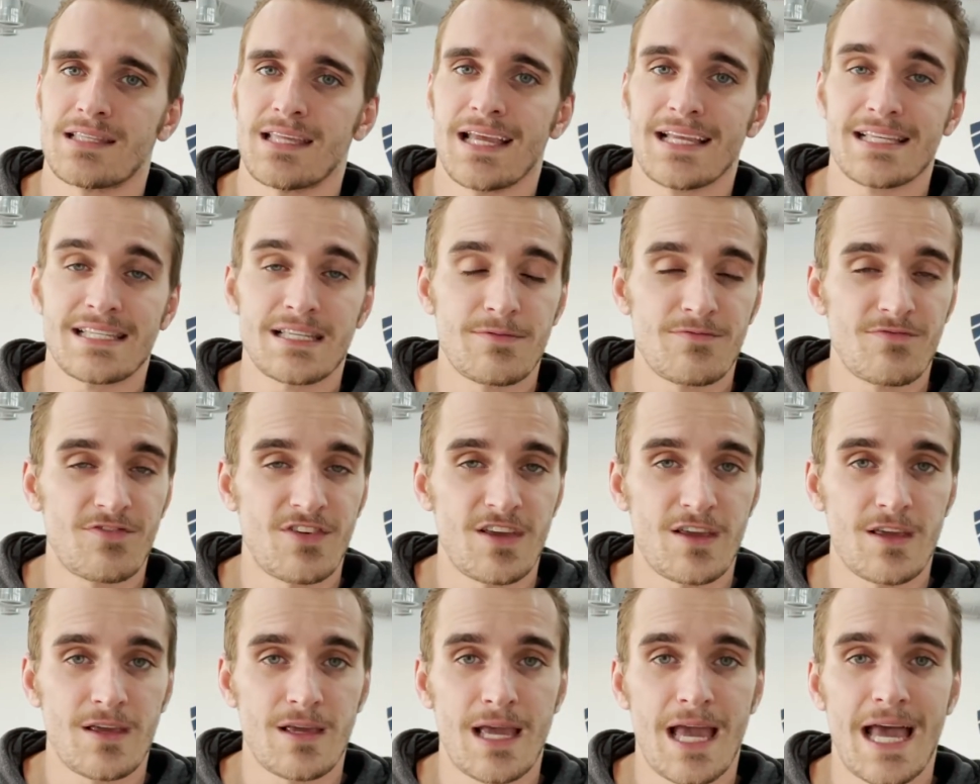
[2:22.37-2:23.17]
the
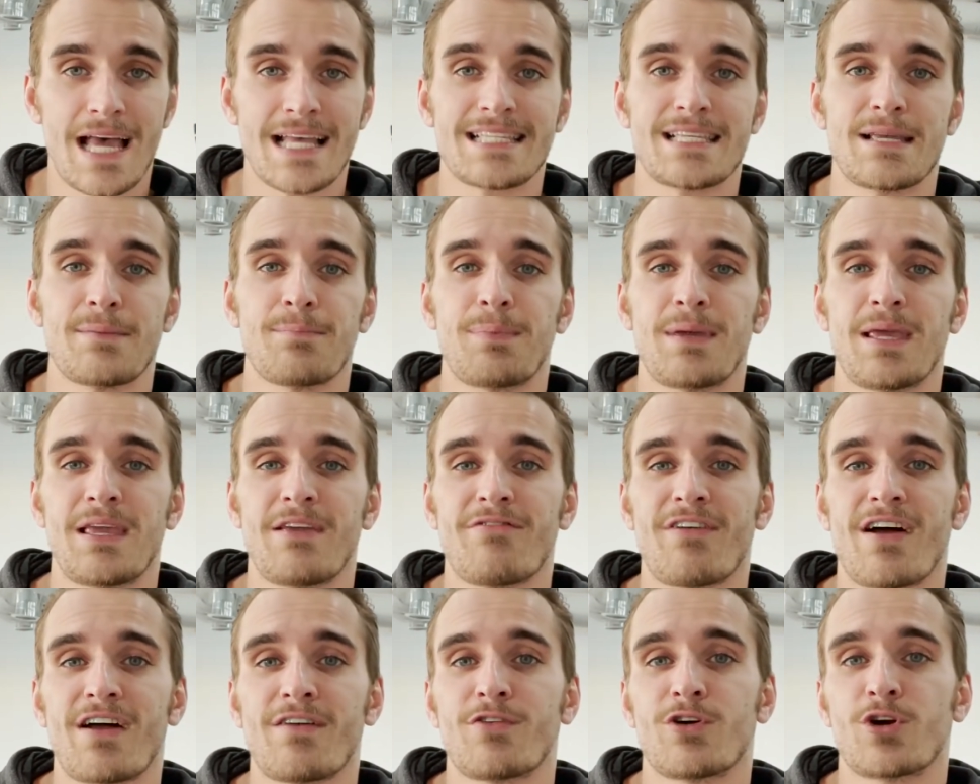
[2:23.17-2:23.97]
S&P
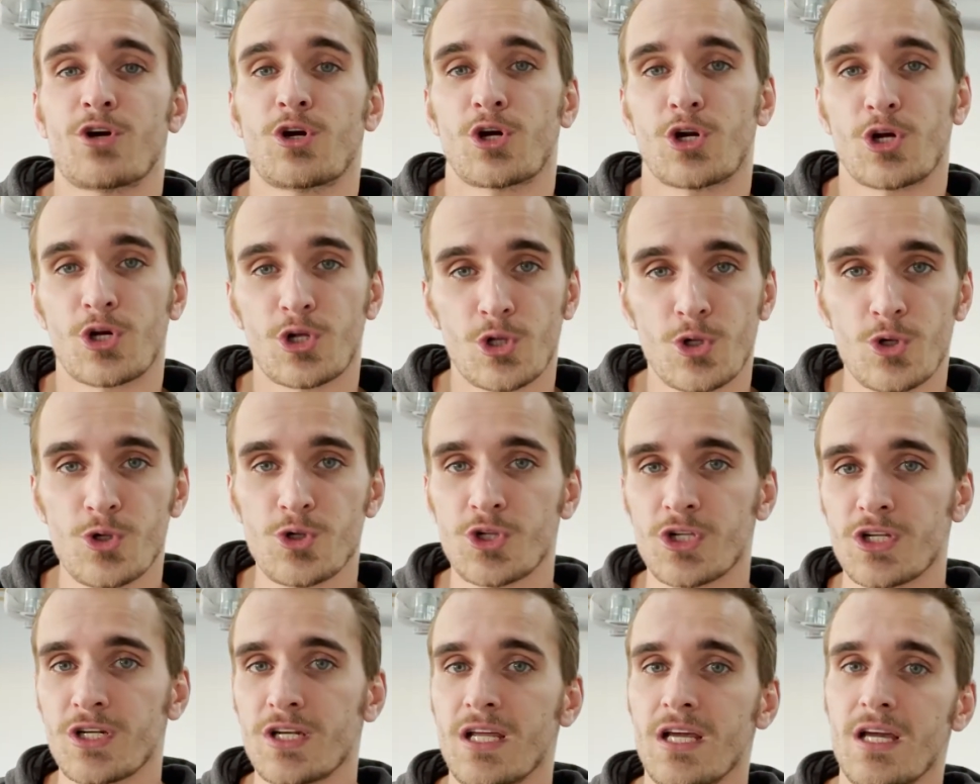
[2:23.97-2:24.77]
500
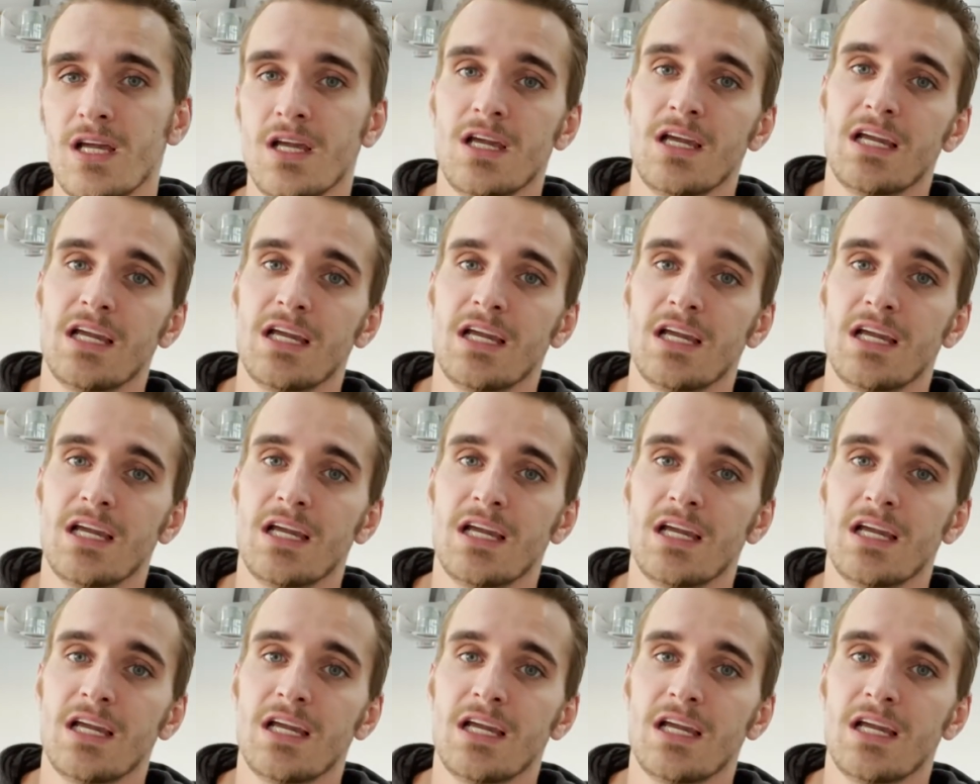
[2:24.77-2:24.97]
inclusion.